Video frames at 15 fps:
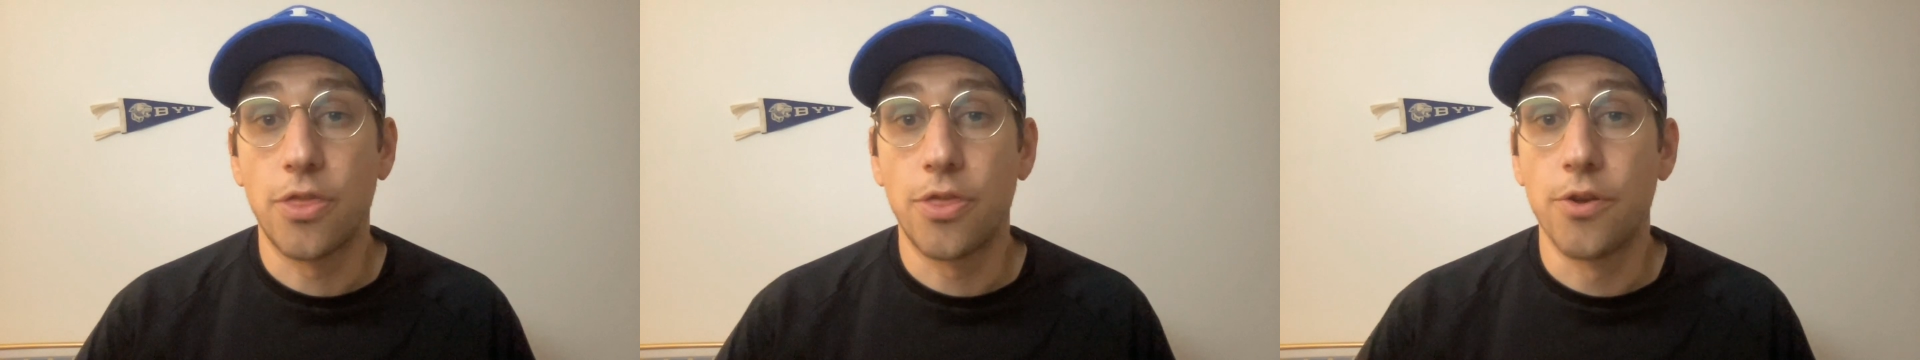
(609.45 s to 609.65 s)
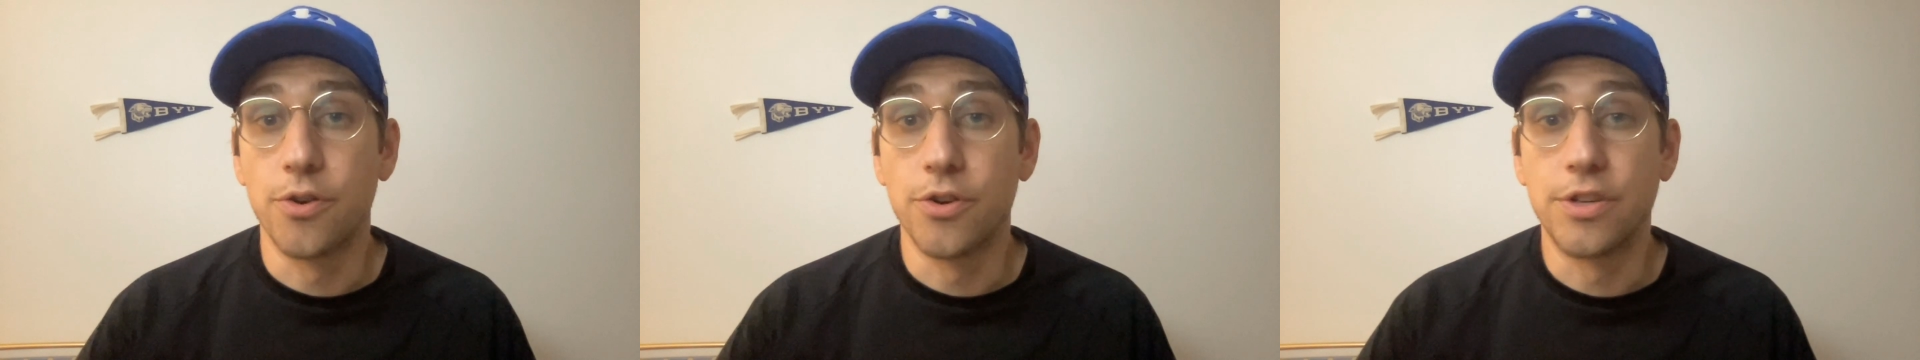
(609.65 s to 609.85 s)

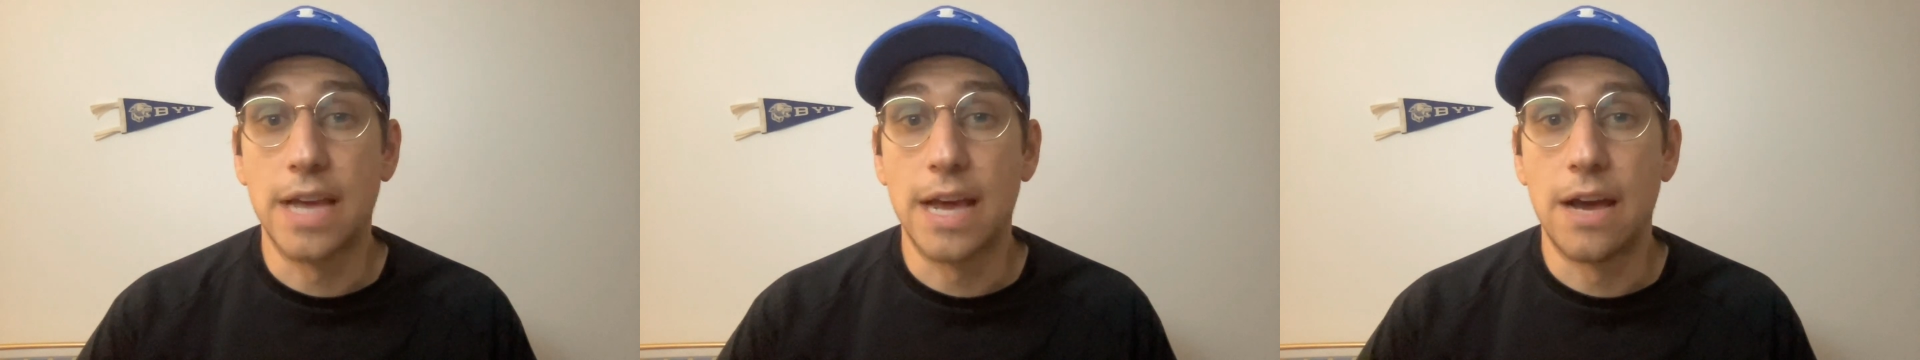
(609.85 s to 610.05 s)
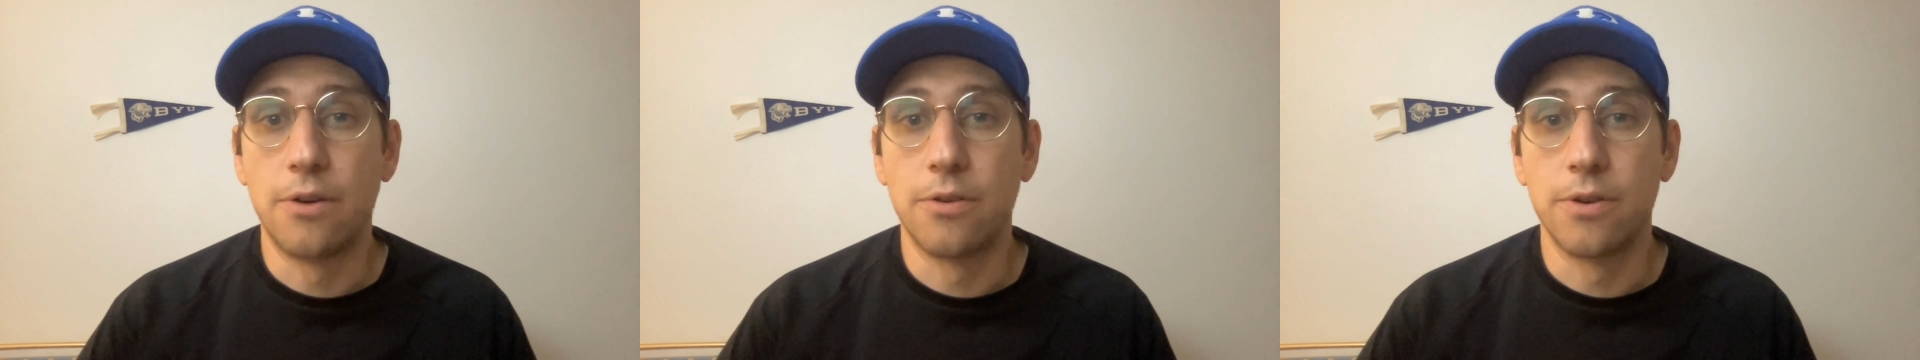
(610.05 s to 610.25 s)
third
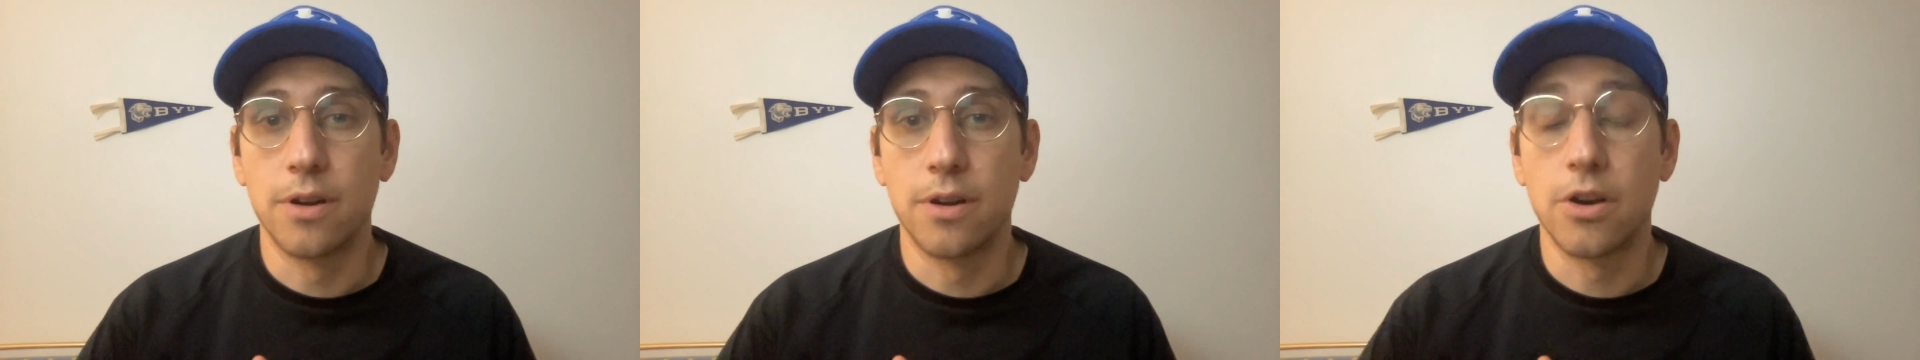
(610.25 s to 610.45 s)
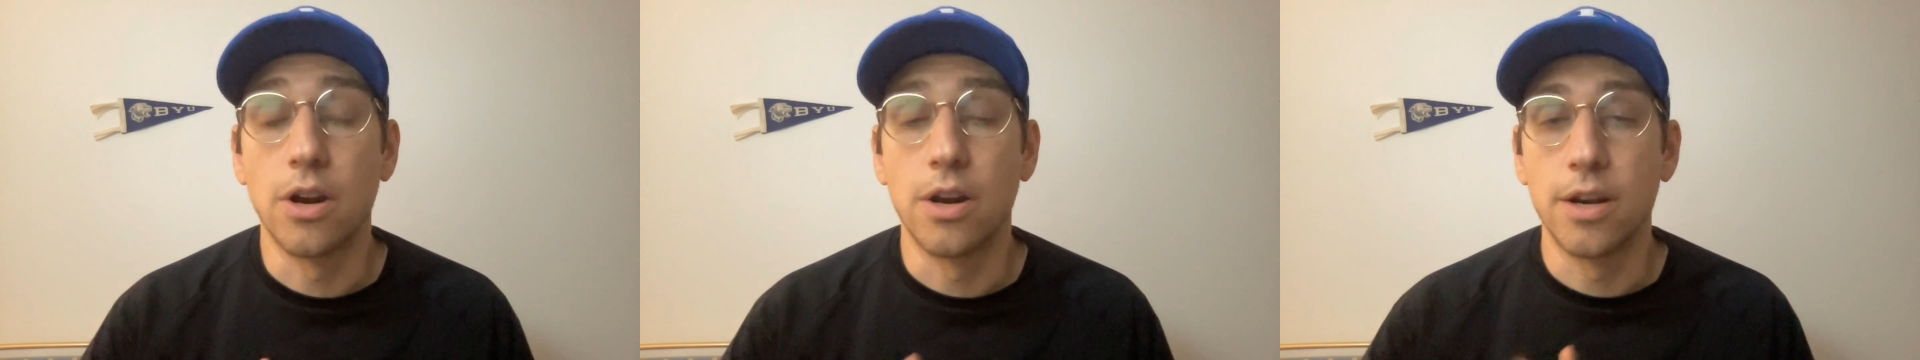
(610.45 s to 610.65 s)
down
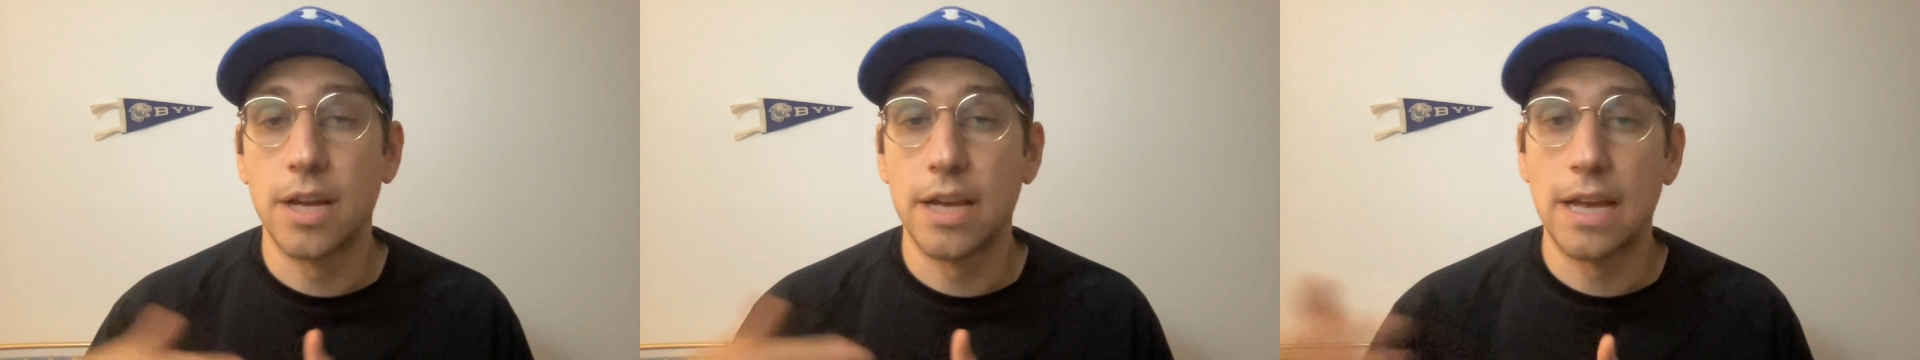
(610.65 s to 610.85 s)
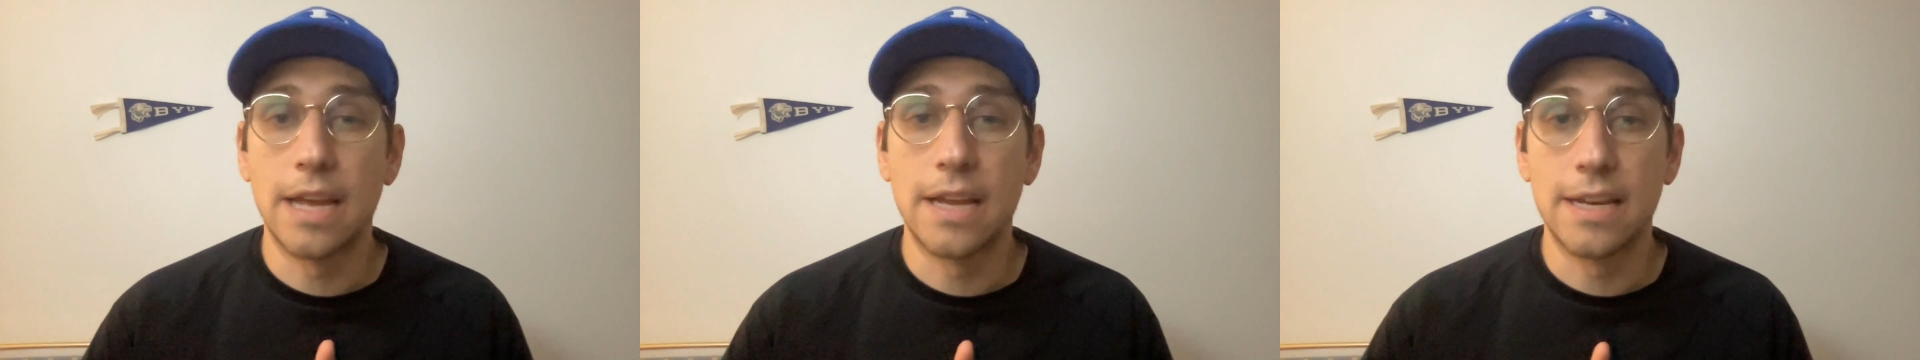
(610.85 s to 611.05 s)
or
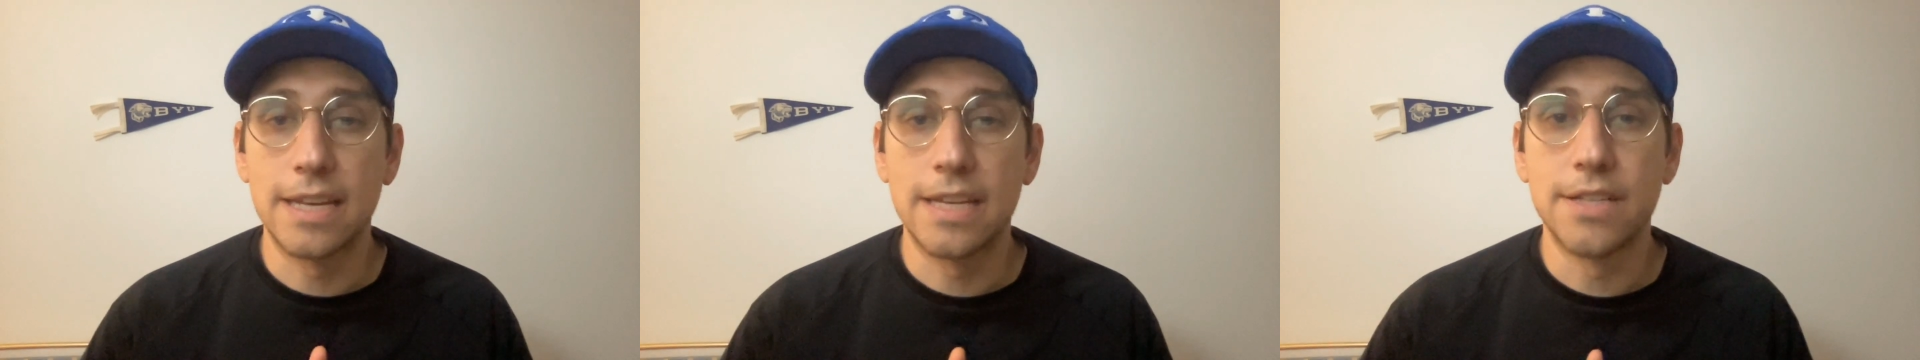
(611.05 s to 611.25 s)
an